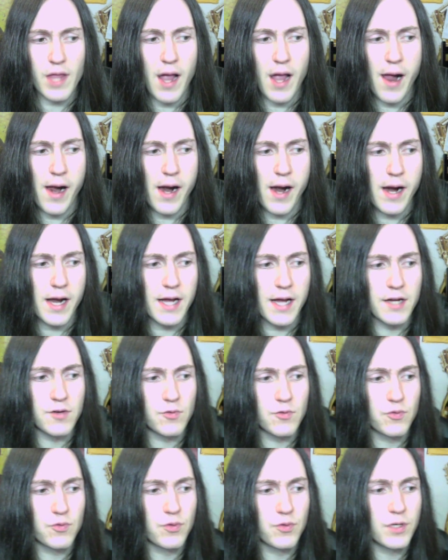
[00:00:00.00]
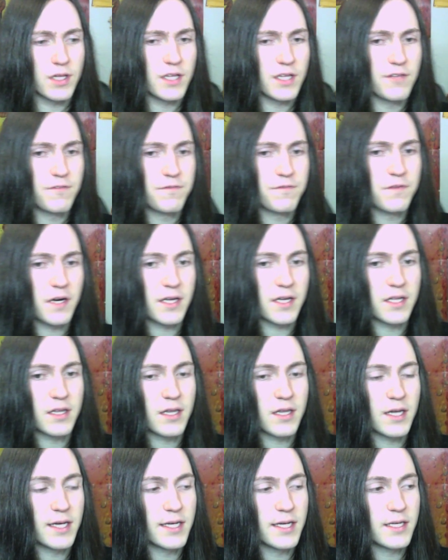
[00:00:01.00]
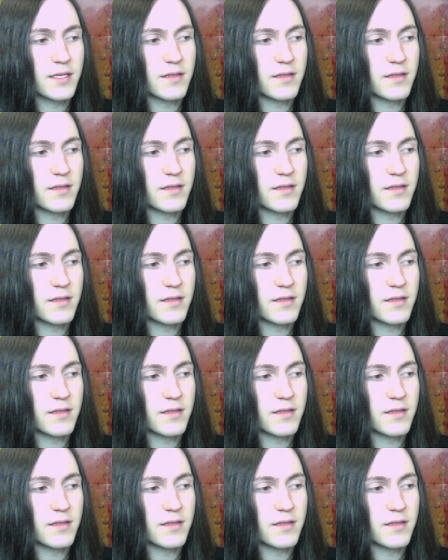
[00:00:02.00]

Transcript: I really fucking like